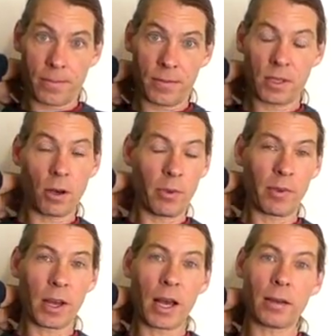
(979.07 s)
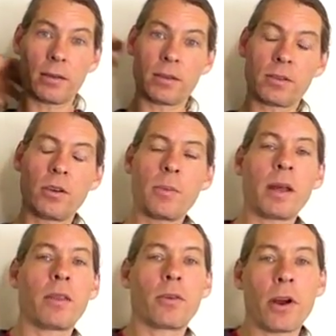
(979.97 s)
So we've got a certain
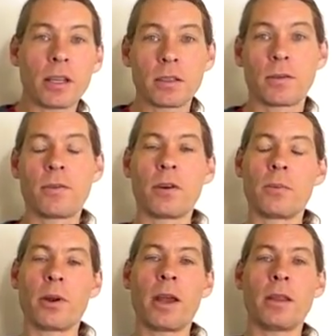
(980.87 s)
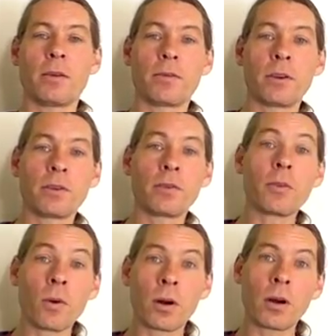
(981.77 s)
amount of thoracic vertebrae. The first
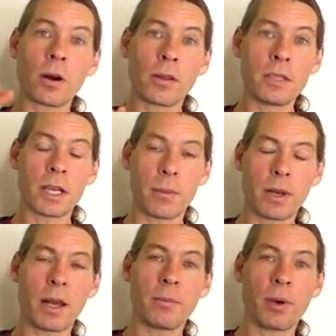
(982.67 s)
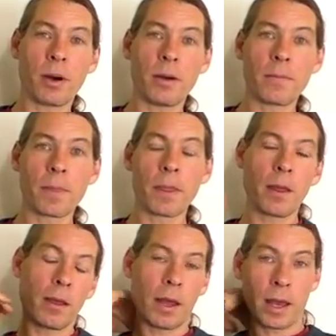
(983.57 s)
4 are the Gemini part.
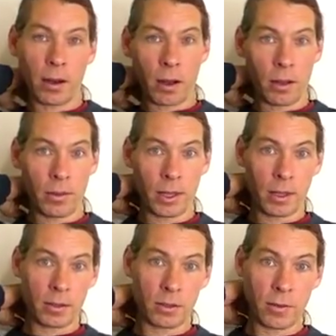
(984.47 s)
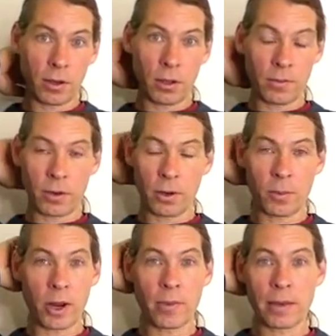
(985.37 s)
And all the cervical
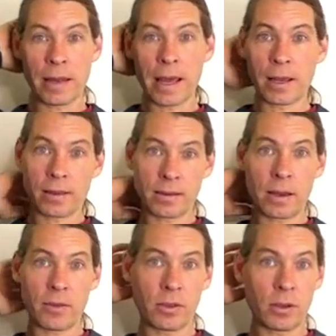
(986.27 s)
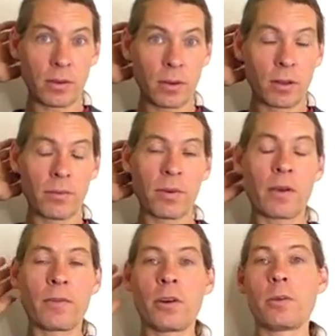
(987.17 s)
vertebrae of the neck, the 7 cervical
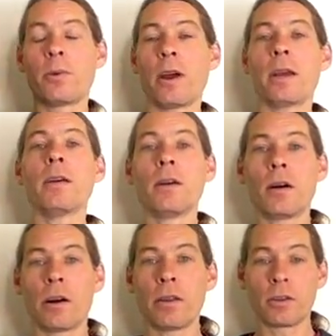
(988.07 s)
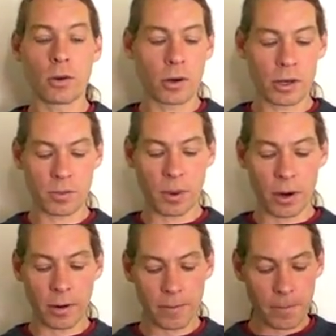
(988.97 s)
vertebrae, are the Taurus part.